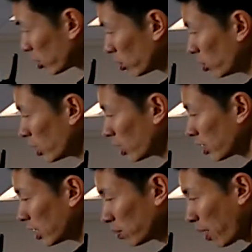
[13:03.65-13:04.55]
to using
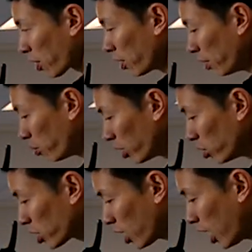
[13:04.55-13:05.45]
this method. When
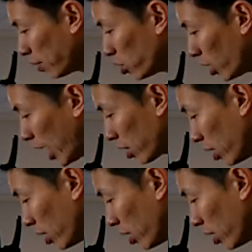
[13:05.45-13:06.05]
you times, you add the